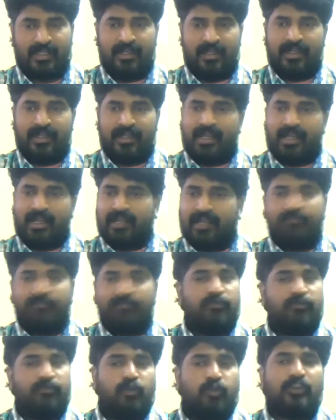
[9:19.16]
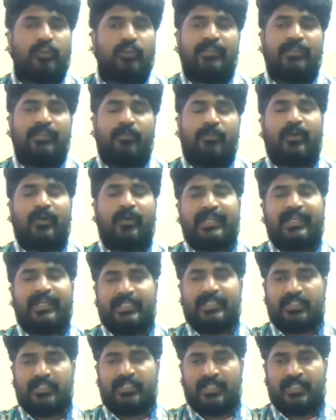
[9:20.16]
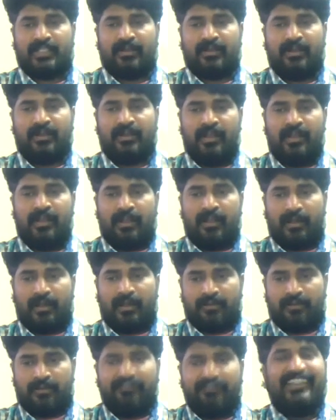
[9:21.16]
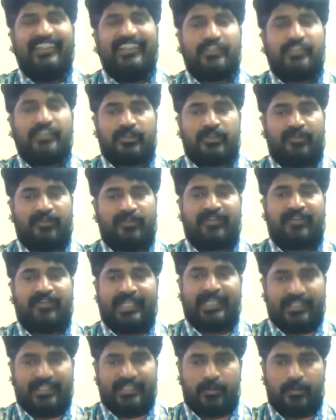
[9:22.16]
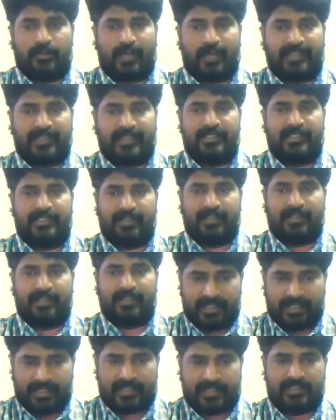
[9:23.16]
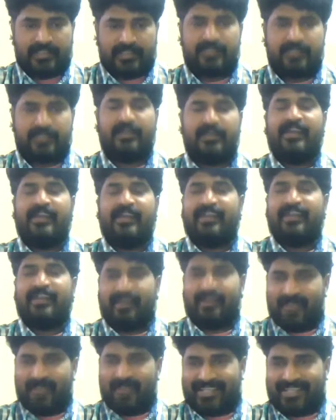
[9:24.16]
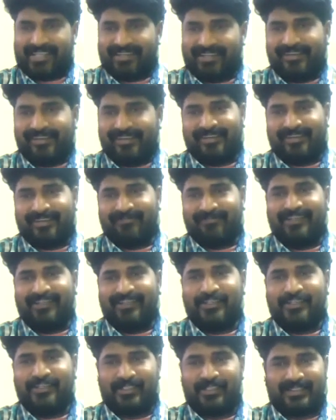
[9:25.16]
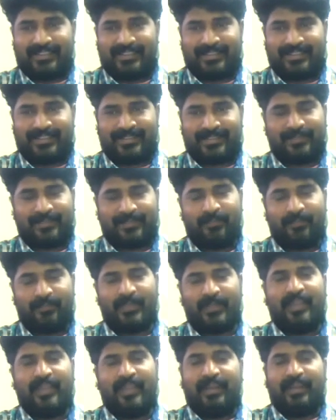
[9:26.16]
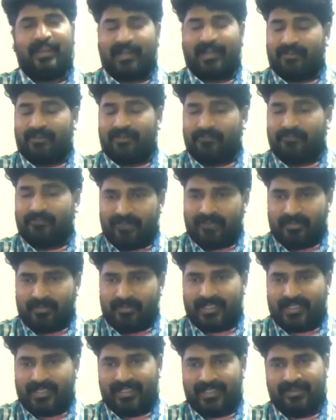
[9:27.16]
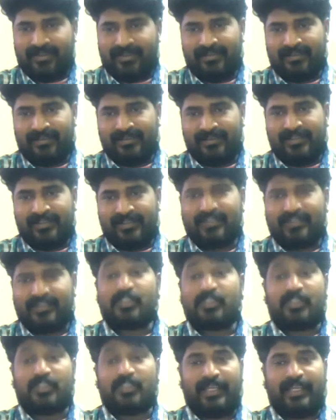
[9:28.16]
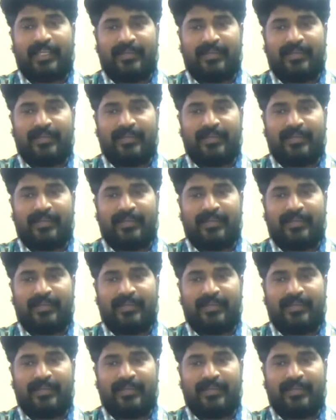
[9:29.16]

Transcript: And fourth important features of creative writing is grammatical conventions. And fifth, style.